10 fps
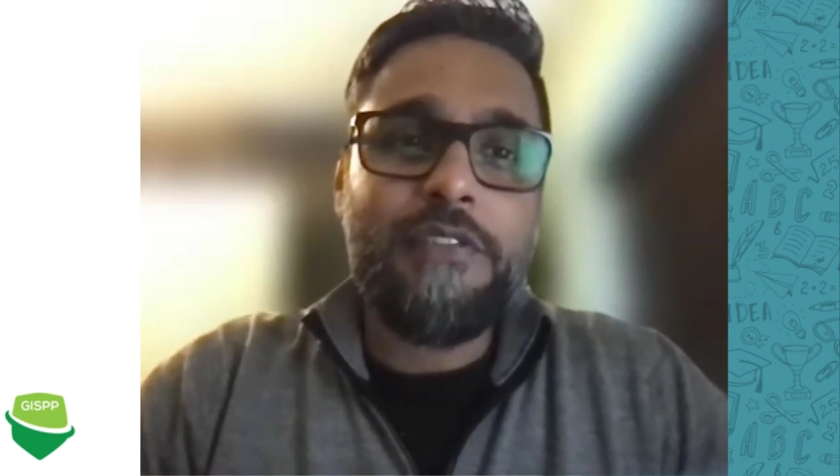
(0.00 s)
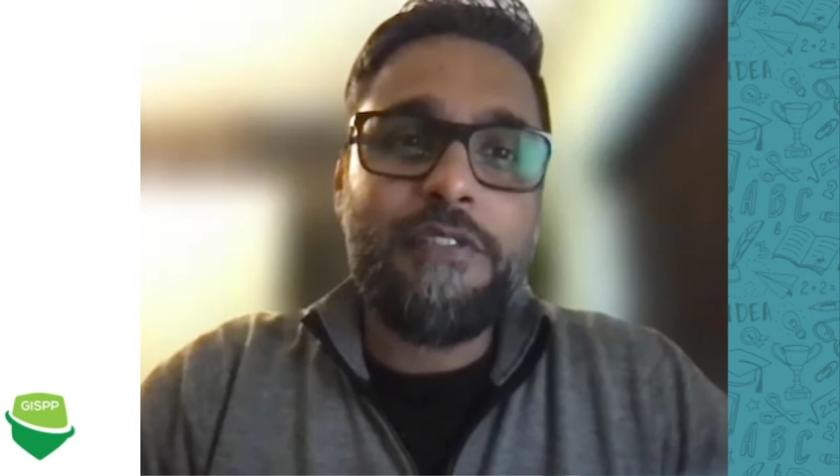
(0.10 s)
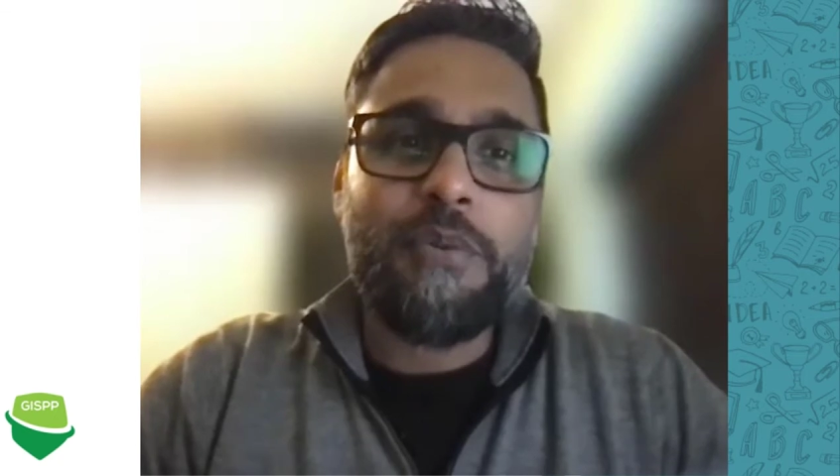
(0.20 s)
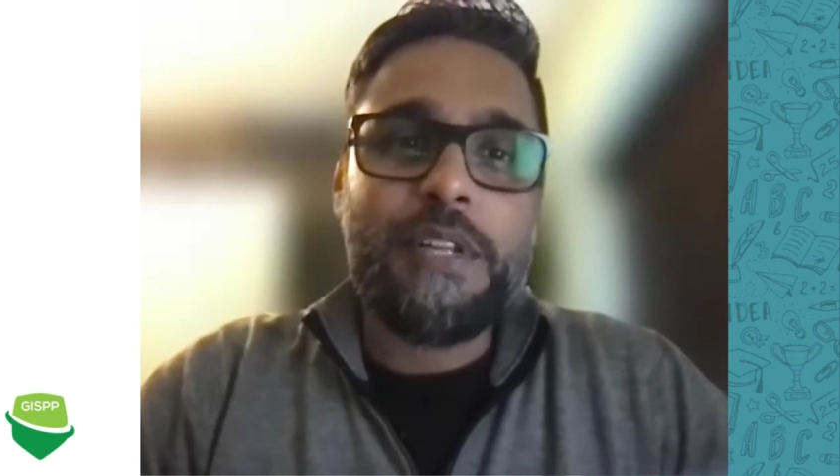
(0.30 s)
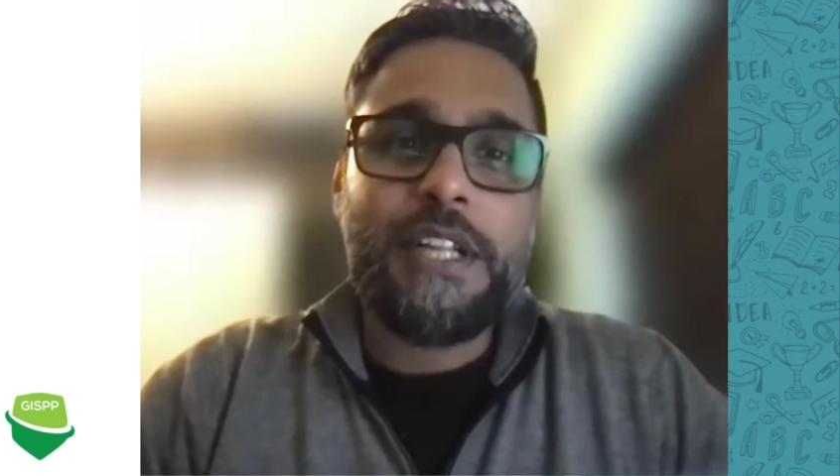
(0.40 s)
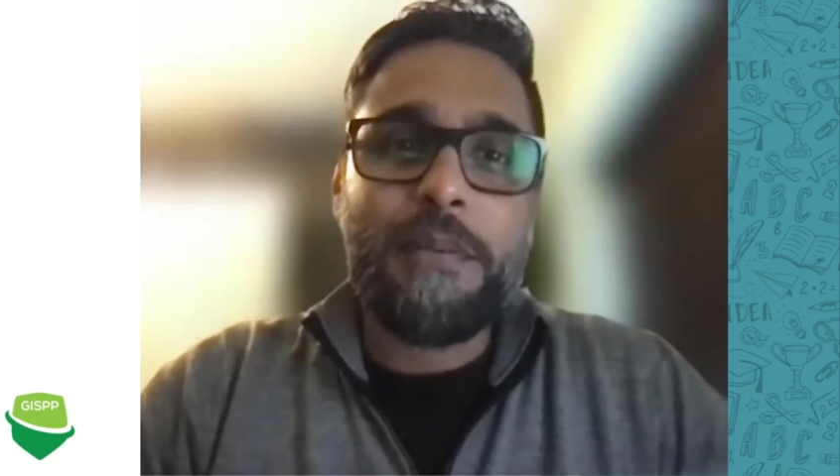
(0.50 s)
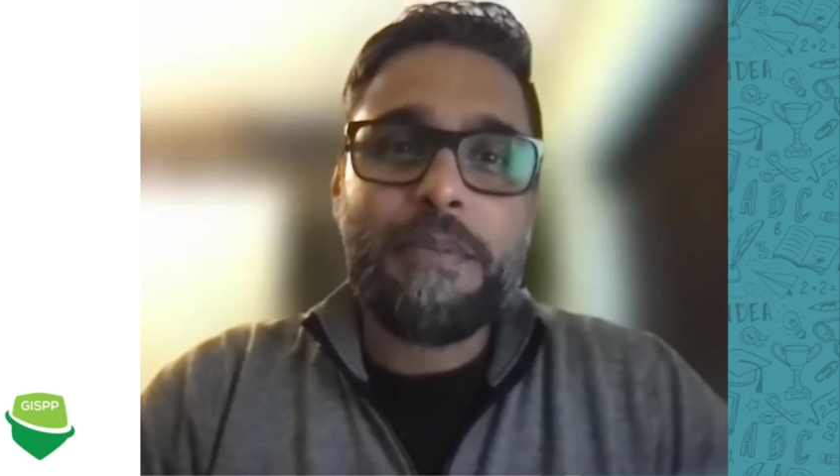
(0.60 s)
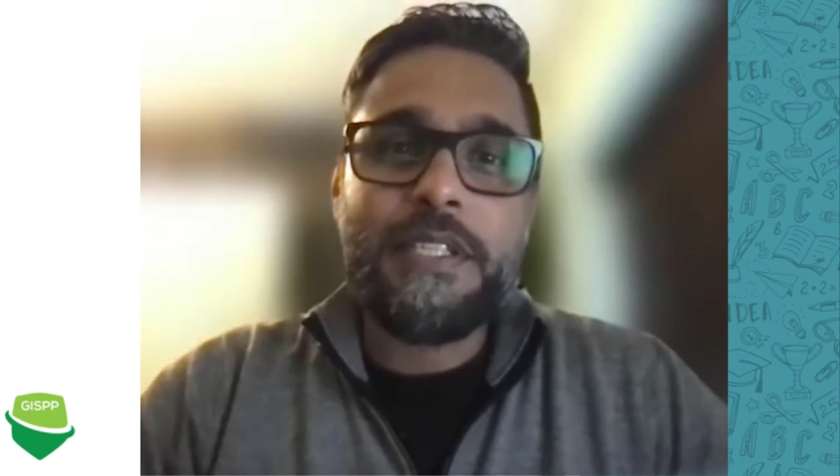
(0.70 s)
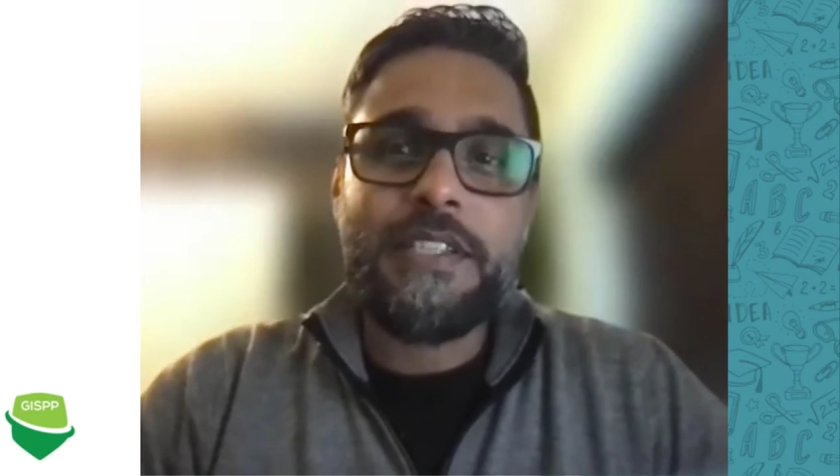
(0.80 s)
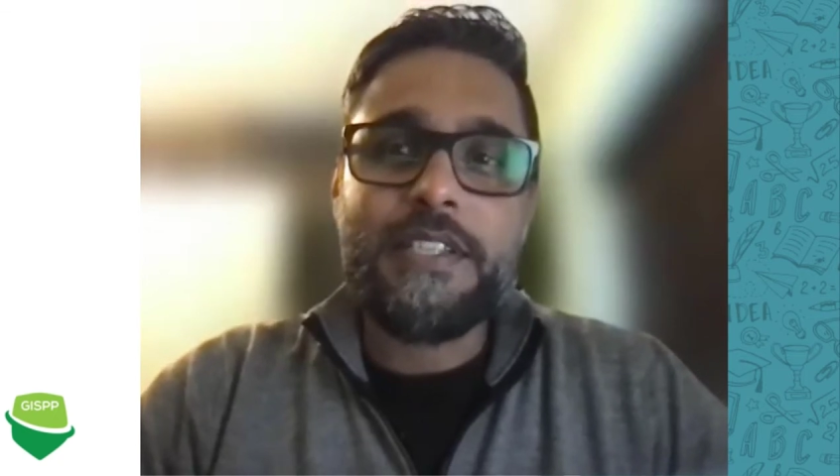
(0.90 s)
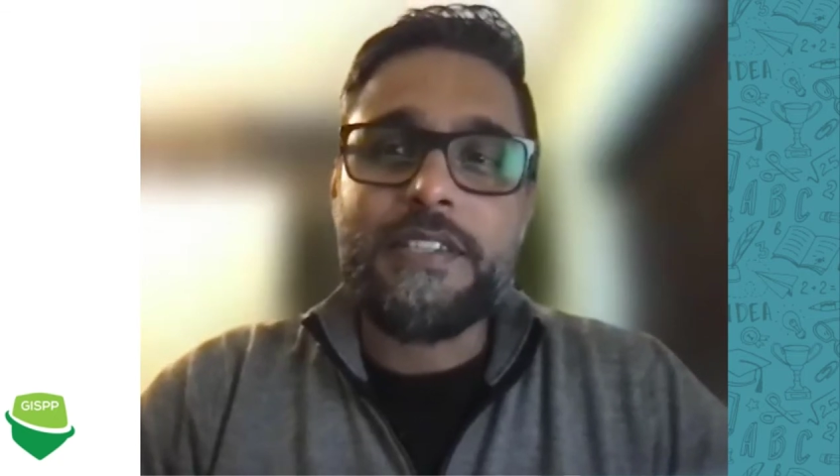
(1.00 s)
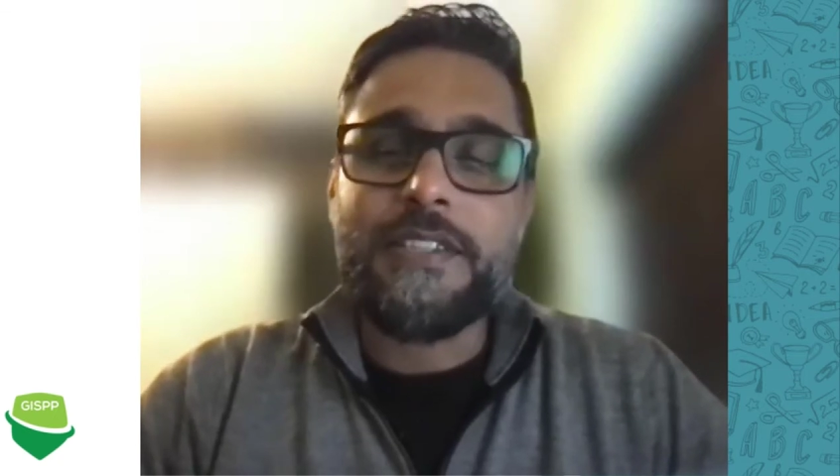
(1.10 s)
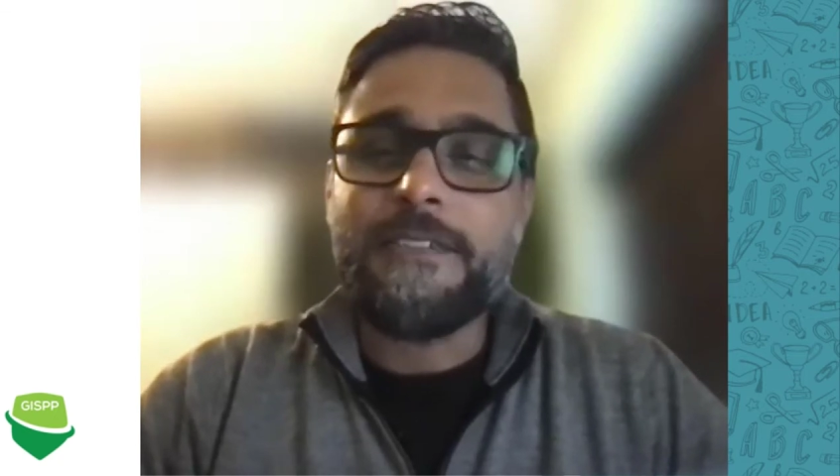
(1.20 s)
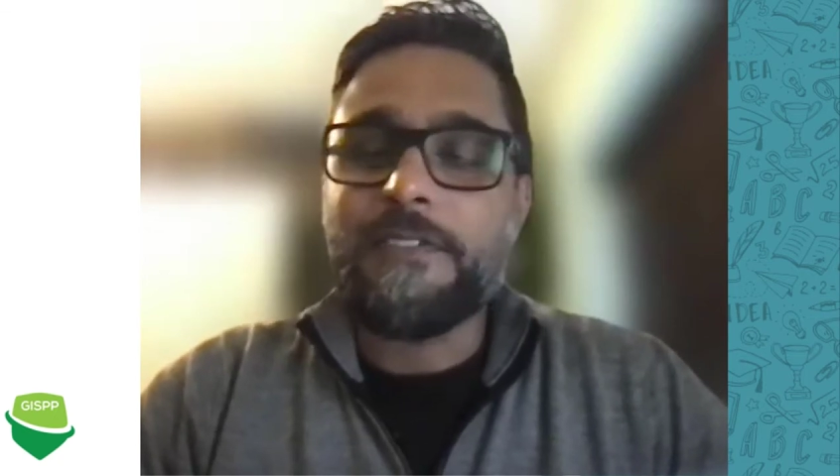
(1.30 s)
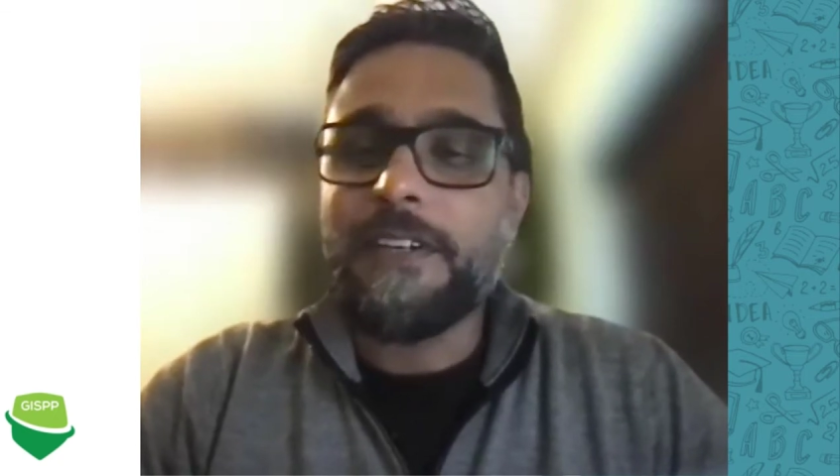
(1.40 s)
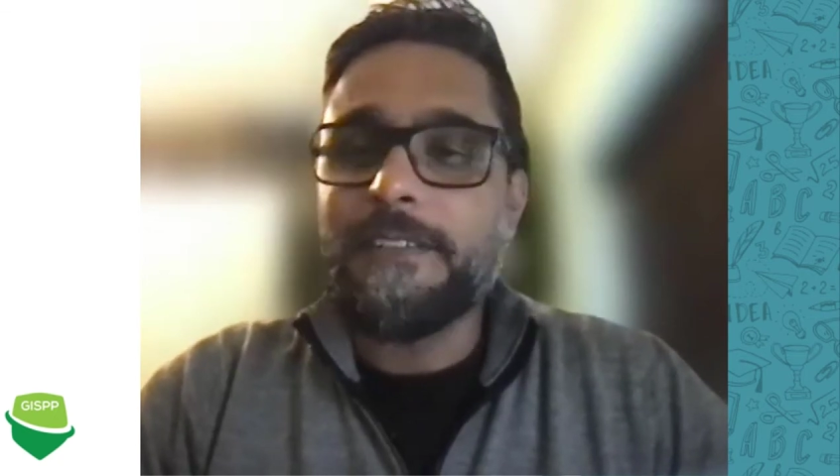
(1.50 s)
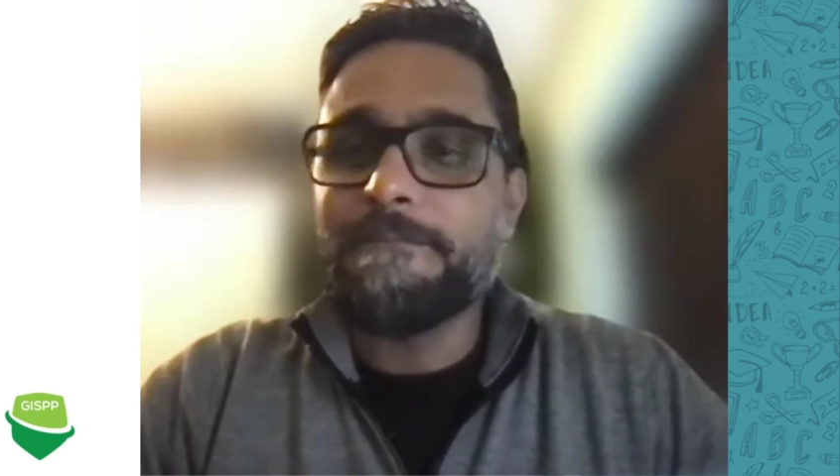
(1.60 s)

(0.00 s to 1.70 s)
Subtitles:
for within their businesses, right?